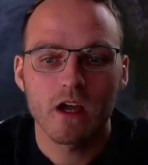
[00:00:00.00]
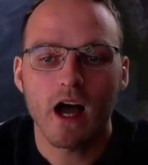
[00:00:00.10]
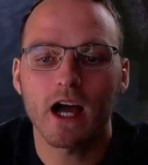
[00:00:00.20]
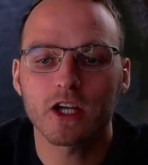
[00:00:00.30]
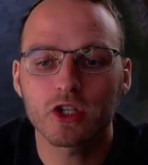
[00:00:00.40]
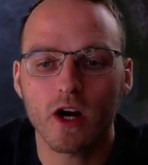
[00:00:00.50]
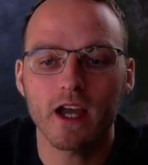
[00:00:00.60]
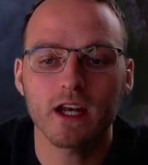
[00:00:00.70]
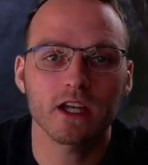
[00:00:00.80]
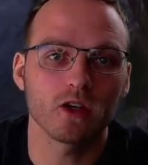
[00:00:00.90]
I try
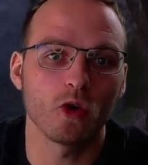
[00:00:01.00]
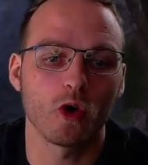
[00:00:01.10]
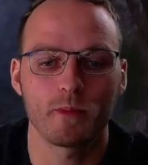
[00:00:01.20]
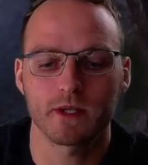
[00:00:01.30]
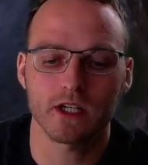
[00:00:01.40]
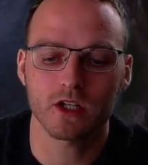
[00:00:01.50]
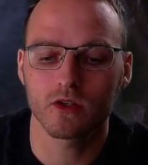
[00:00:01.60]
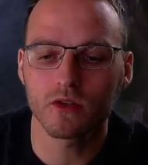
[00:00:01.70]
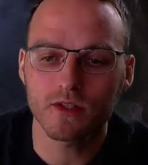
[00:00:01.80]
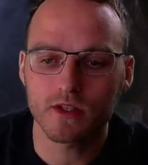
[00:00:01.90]
and ignore
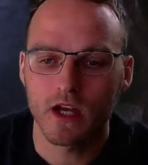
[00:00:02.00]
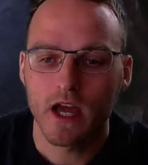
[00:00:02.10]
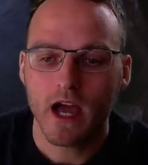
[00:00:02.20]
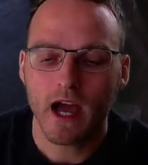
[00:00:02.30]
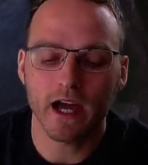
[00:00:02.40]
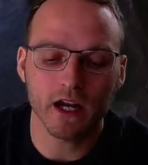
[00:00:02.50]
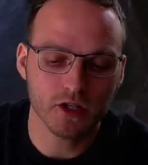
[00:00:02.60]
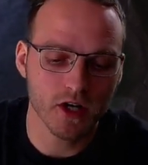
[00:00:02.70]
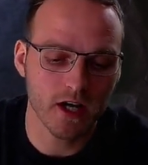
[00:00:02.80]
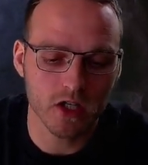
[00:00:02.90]
positionals, and I
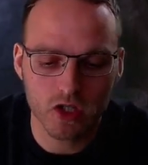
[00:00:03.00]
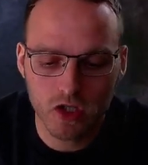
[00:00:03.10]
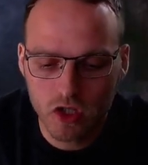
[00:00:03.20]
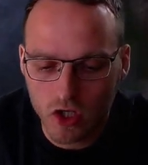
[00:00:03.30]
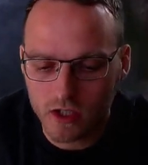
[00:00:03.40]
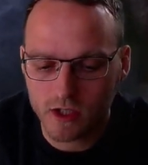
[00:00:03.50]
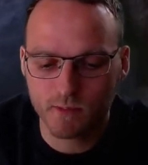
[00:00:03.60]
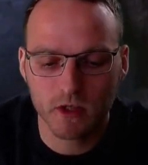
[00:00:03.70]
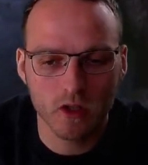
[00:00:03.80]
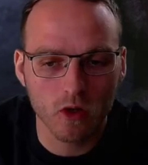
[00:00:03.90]
try and just
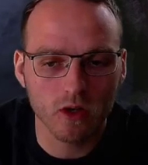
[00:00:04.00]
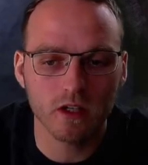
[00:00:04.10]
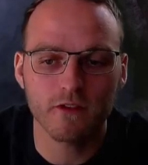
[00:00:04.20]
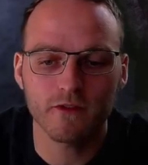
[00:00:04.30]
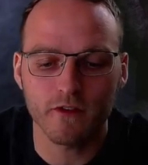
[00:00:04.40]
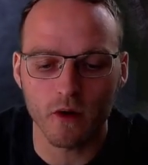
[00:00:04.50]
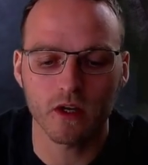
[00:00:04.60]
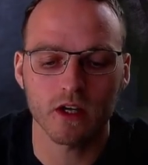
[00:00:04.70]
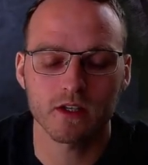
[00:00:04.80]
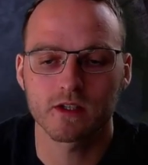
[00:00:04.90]
purely
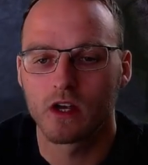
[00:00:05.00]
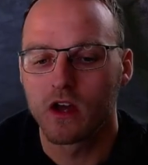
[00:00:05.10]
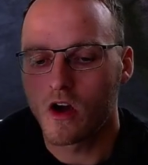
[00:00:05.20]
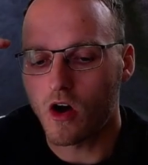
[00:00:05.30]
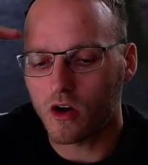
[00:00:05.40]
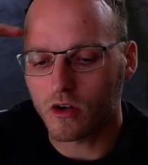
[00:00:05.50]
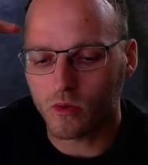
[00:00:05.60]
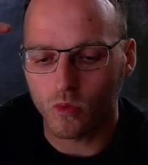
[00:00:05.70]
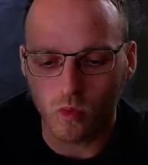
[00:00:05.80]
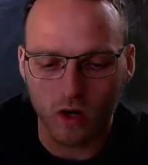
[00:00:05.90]
focus
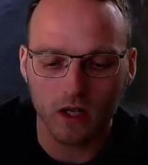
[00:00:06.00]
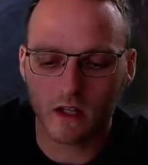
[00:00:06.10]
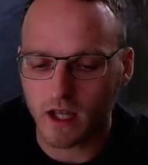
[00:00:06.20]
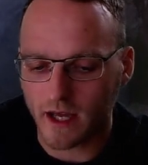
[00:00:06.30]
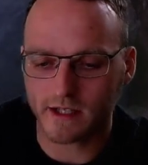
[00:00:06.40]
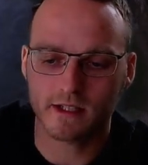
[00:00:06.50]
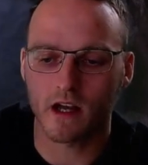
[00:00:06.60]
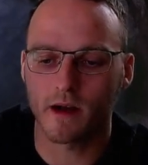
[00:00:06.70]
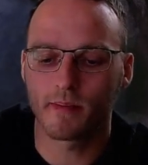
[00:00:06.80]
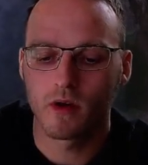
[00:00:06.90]
on what lights
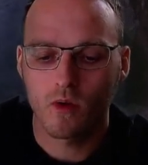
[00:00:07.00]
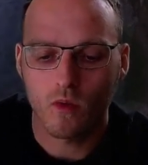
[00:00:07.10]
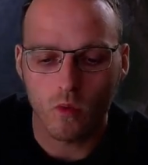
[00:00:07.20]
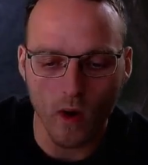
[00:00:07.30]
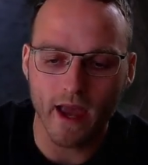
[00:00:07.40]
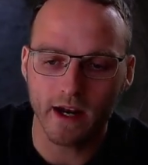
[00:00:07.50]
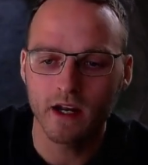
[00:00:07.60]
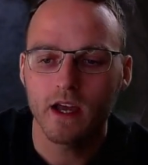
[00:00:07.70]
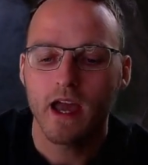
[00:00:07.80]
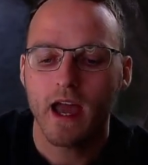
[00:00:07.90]
up when,
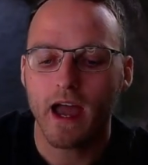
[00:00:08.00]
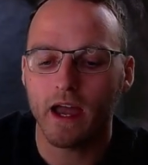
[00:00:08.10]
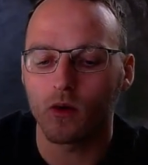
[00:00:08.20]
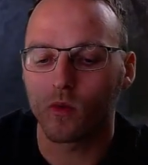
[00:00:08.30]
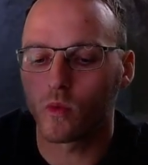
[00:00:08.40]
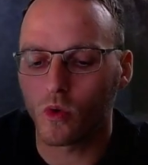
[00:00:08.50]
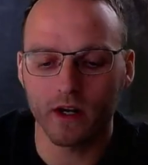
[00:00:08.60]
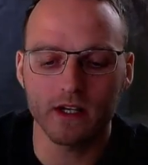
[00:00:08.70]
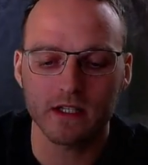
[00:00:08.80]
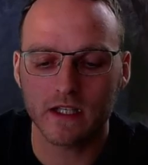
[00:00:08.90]
and what
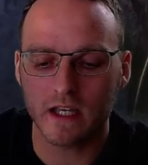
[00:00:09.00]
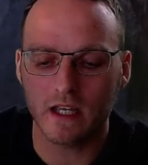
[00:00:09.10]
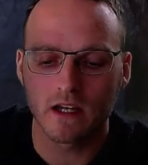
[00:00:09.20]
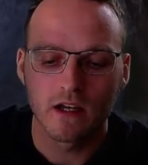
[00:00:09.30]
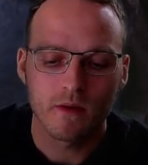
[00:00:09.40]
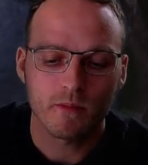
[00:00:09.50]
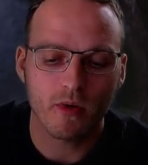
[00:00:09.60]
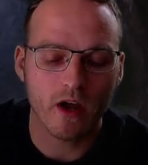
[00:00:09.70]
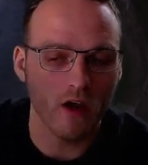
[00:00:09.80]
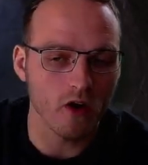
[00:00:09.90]
is the
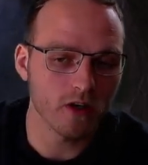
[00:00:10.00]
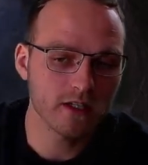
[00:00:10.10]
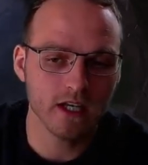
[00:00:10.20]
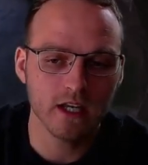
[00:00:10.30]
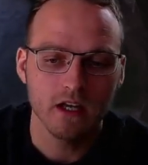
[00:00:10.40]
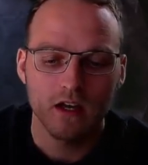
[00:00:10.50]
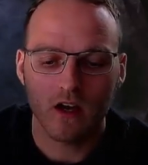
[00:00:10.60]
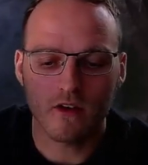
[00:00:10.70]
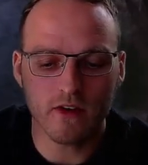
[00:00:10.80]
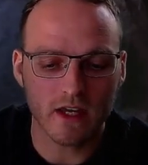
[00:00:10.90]
priority
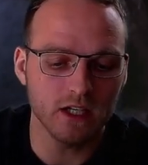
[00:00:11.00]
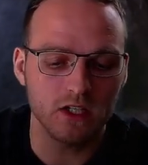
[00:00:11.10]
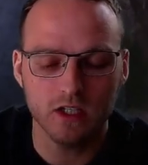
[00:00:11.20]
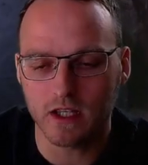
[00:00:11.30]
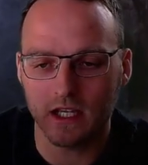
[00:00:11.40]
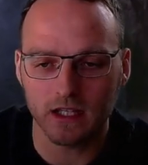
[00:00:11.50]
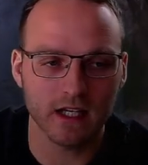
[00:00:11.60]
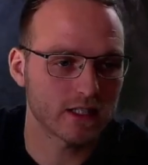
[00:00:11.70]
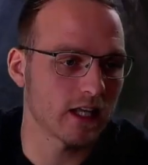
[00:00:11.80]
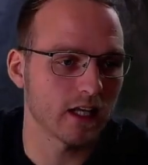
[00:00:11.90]
of each thing
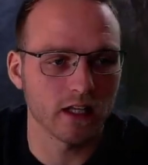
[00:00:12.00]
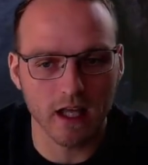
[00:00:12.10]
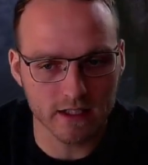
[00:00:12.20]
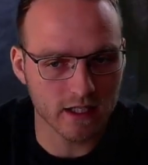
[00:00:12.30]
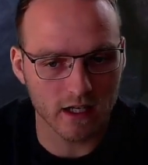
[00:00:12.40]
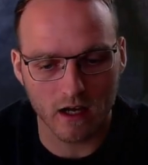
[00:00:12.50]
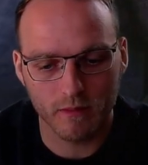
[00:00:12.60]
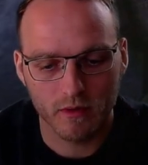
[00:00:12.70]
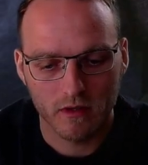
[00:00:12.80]
that's then lighting up.